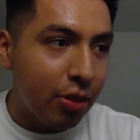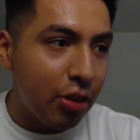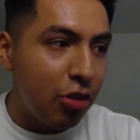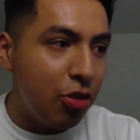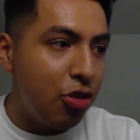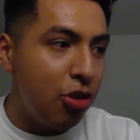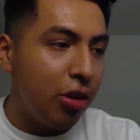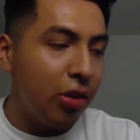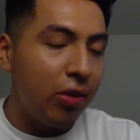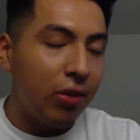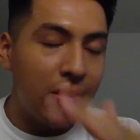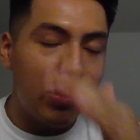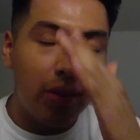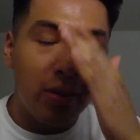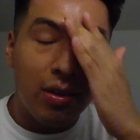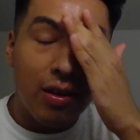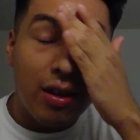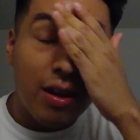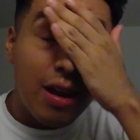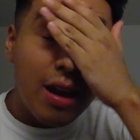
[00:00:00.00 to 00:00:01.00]

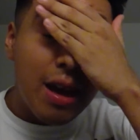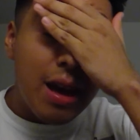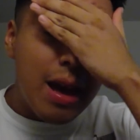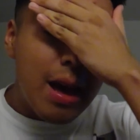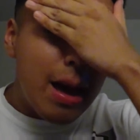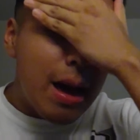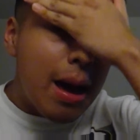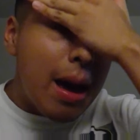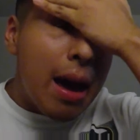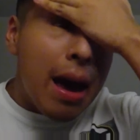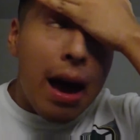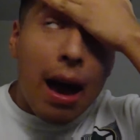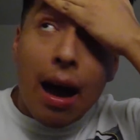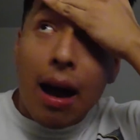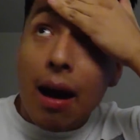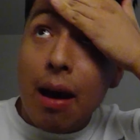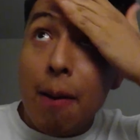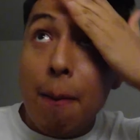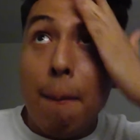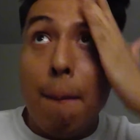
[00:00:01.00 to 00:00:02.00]
just
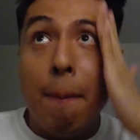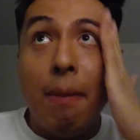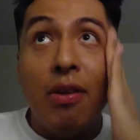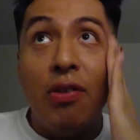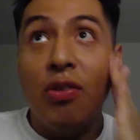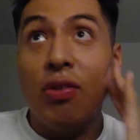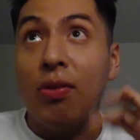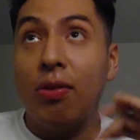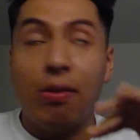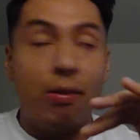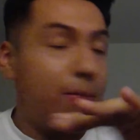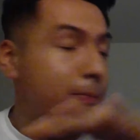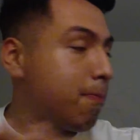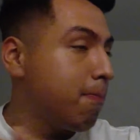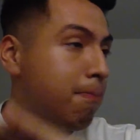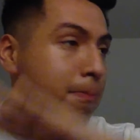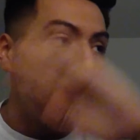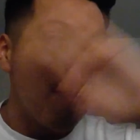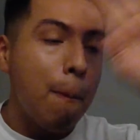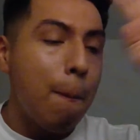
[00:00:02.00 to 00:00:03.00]
missed
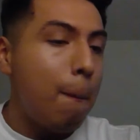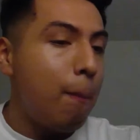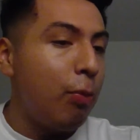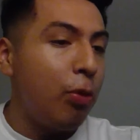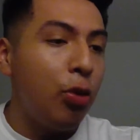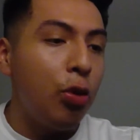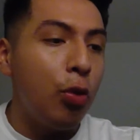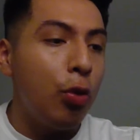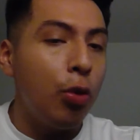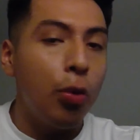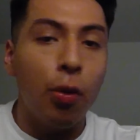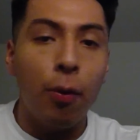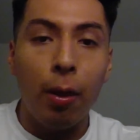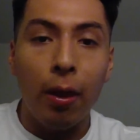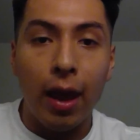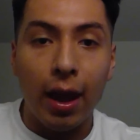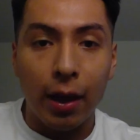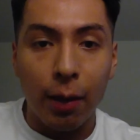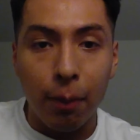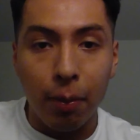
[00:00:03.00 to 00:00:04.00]
due to a
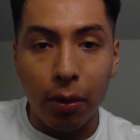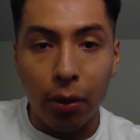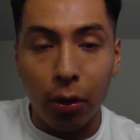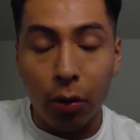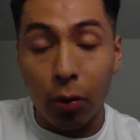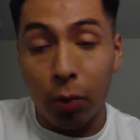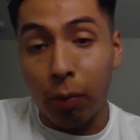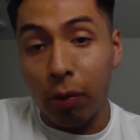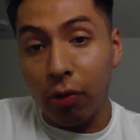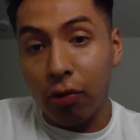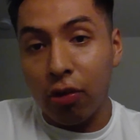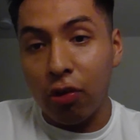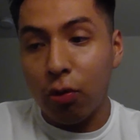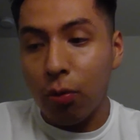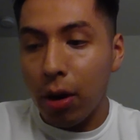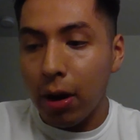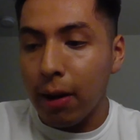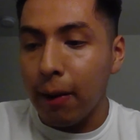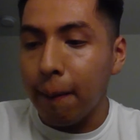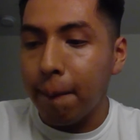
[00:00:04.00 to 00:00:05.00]
lack of political will. She's
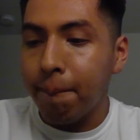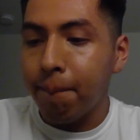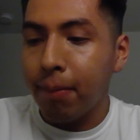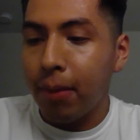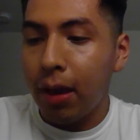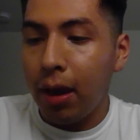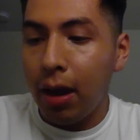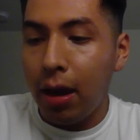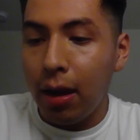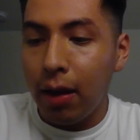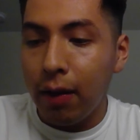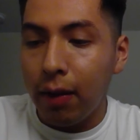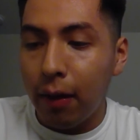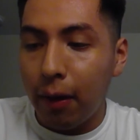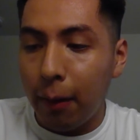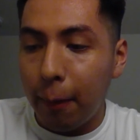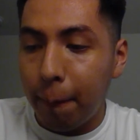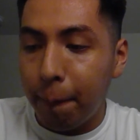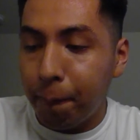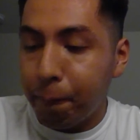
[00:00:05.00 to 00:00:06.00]
right. And
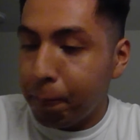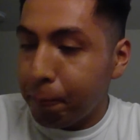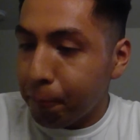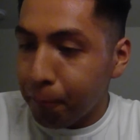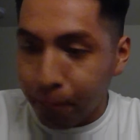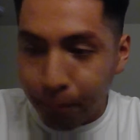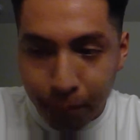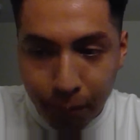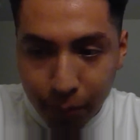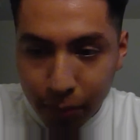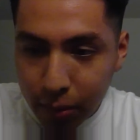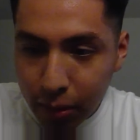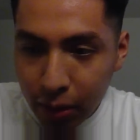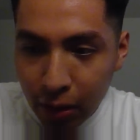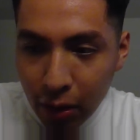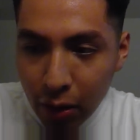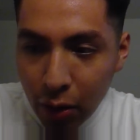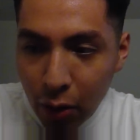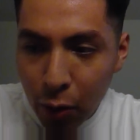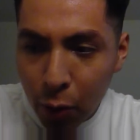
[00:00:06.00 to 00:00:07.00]
one
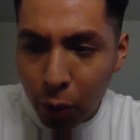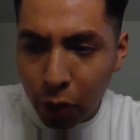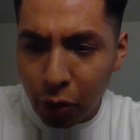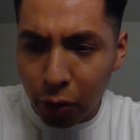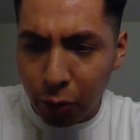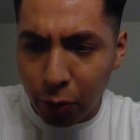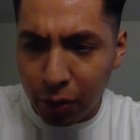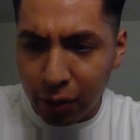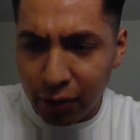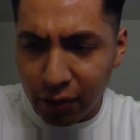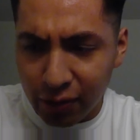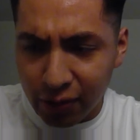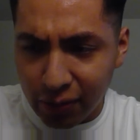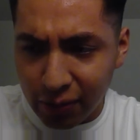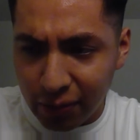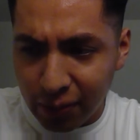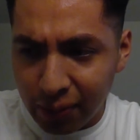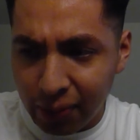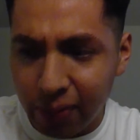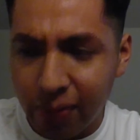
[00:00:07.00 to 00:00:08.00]
of the
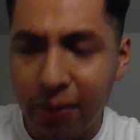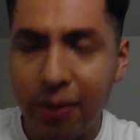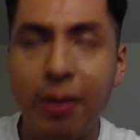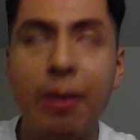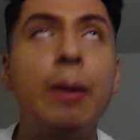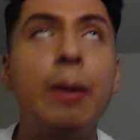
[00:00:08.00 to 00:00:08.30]
reasons